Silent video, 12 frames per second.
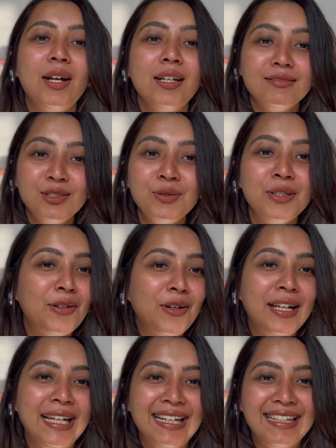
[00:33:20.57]
sooner or
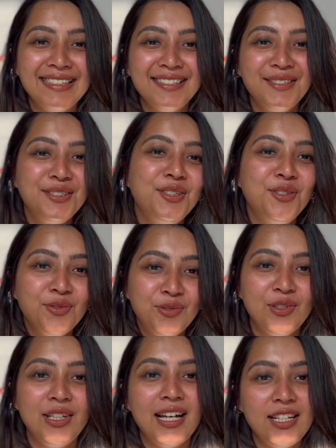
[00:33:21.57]
later you
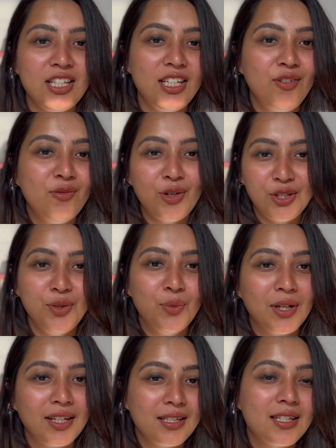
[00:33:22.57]
would achieve what you
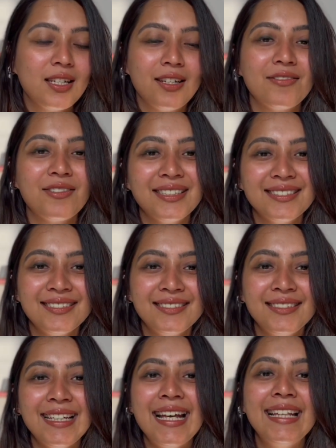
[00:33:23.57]
want to achieve.
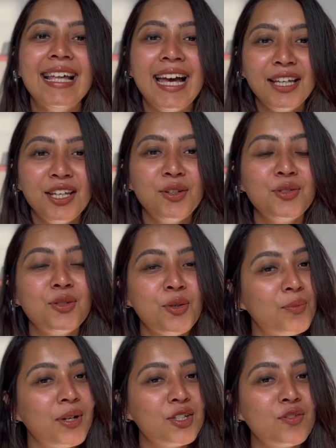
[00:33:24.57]
Thank you so
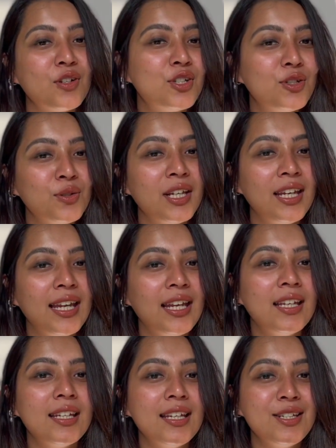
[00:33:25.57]
much for tuning
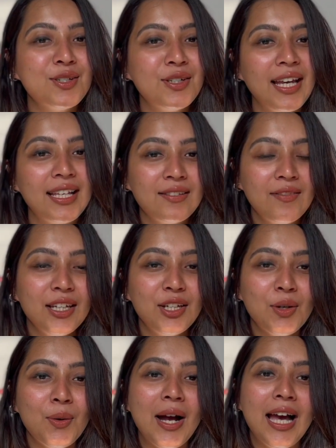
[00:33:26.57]
in today's
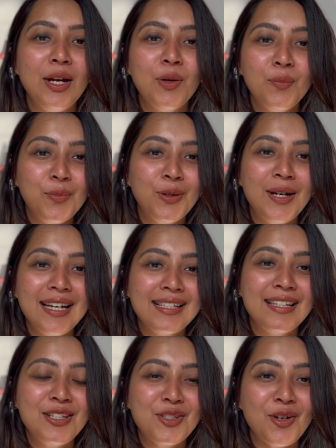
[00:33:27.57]
video. I hope you guys
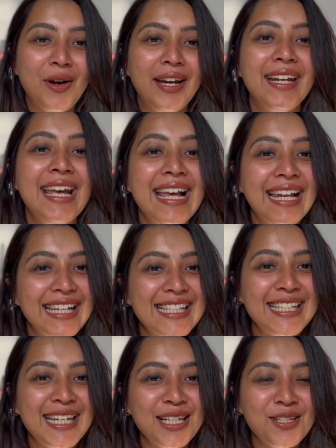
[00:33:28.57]
enjoyed
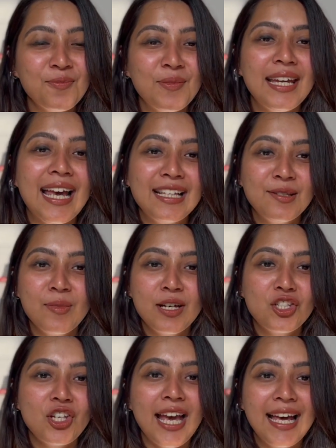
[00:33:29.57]
listening to me as
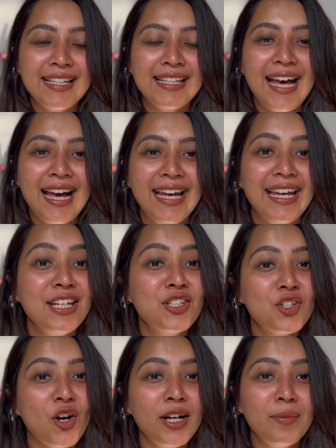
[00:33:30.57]
much as I
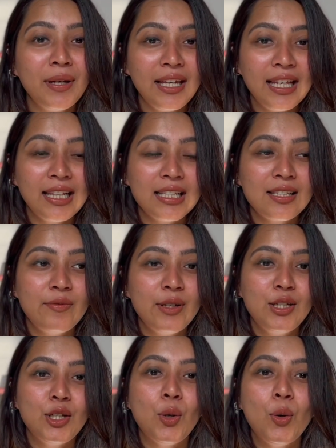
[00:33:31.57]
enjoyed making this
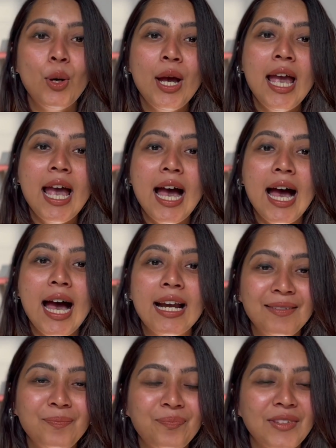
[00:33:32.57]
video.
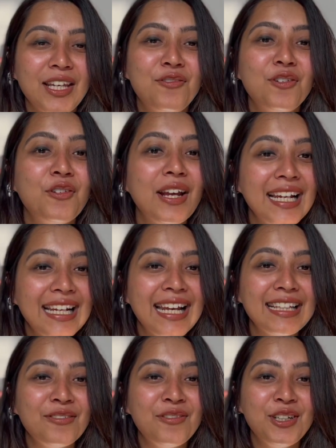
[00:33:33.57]
And if you really
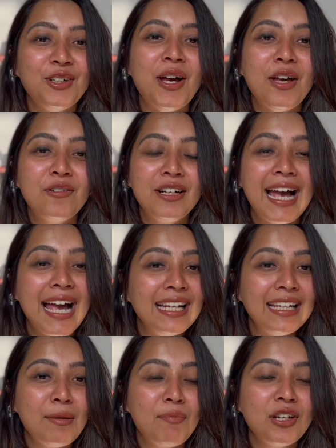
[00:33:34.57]
like the video, I would
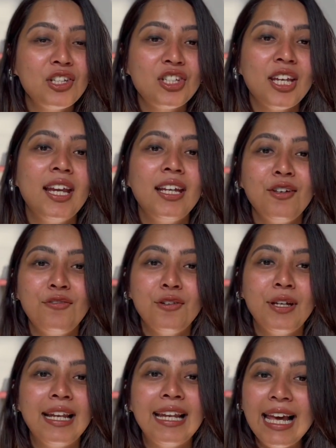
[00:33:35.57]
highly appreciate if you
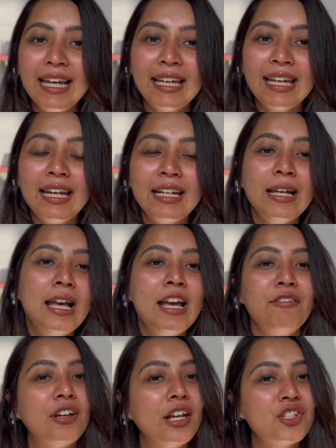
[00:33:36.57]
can like it,
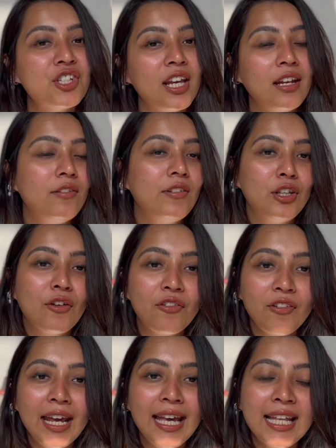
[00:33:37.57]
if you can share it with your
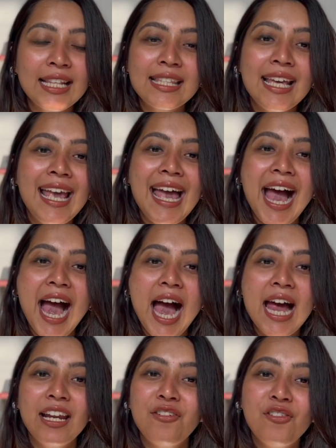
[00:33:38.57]
friends,
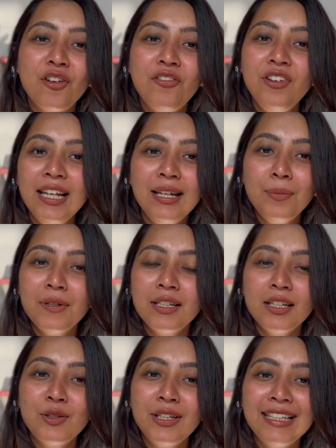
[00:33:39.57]
and if you're feeling
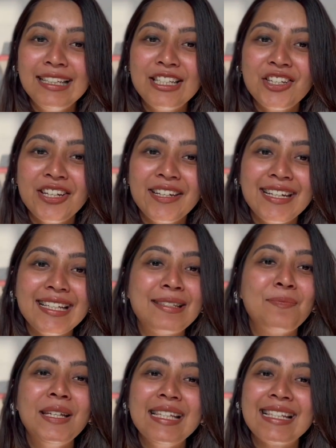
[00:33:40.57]
particularly generous,
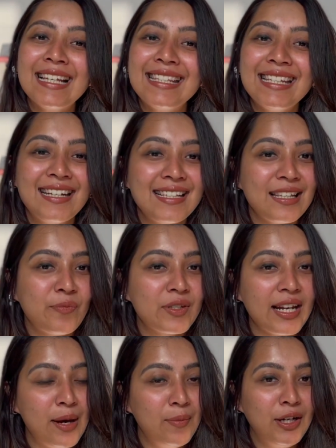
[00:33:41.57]
please consider
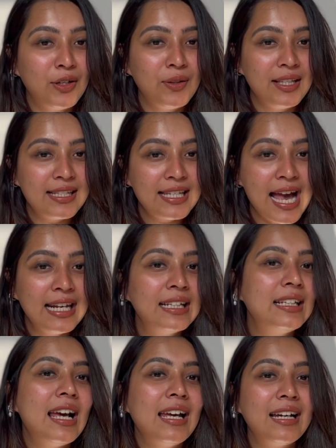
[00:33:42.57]
subscribing to this
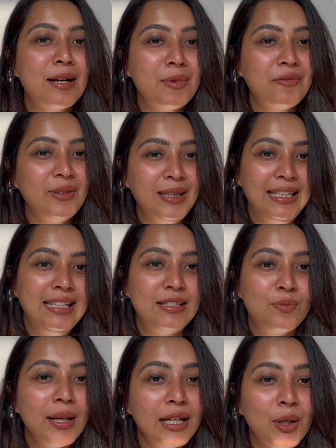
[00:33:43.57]
channel. I come up with these
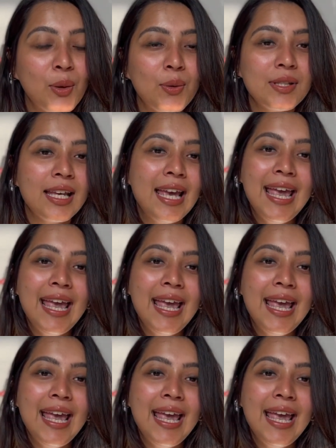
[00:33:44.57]
videos